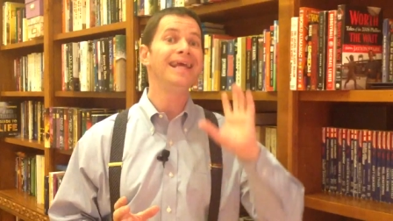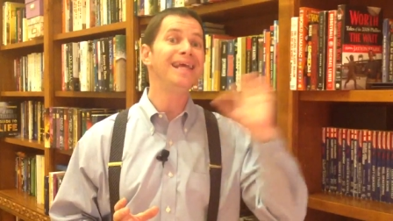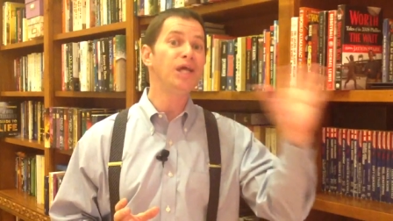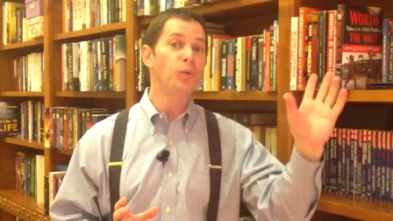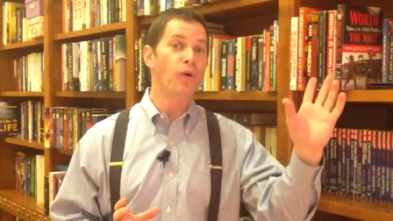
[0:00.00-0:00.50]

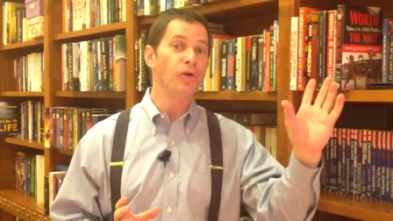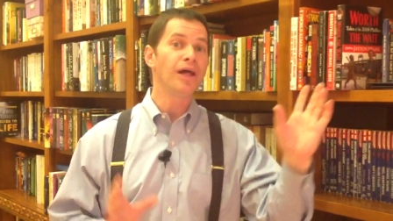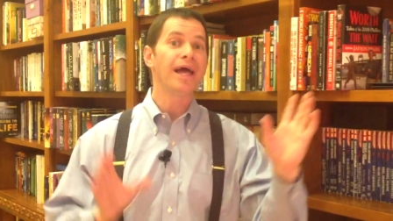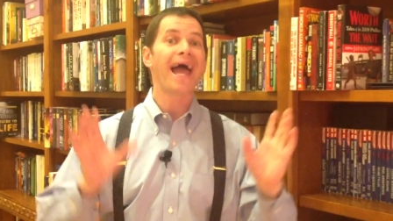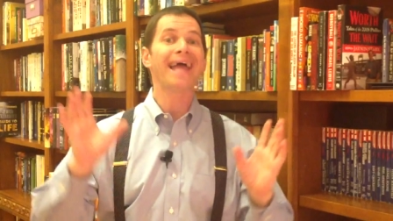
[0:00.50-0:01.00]

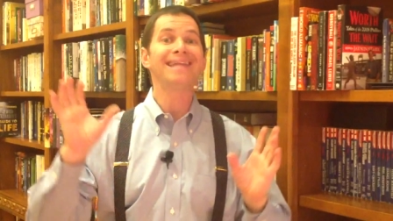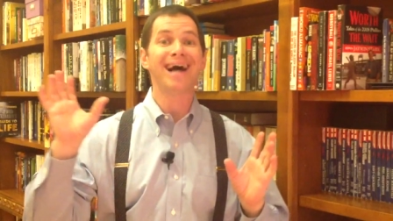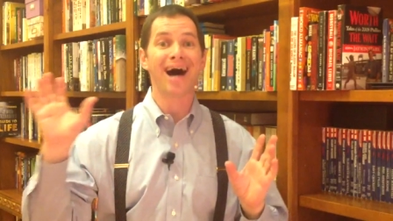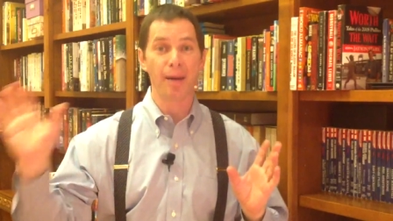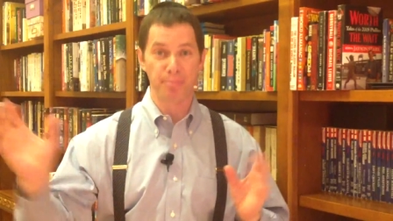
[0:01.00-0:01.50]
equal and
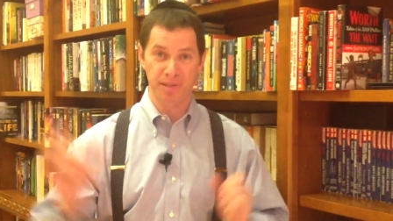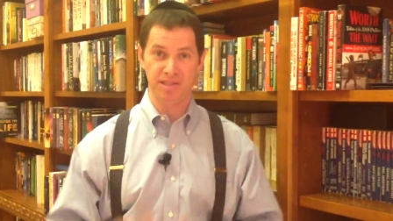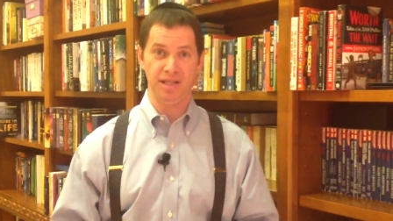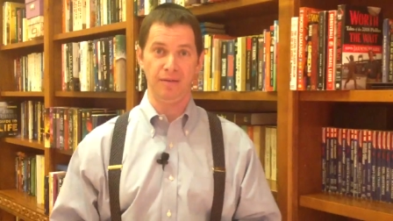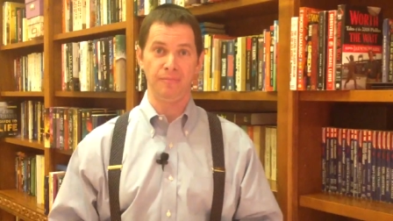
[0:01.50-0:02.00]

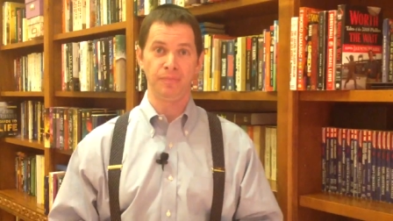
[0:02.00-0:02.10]
opposite.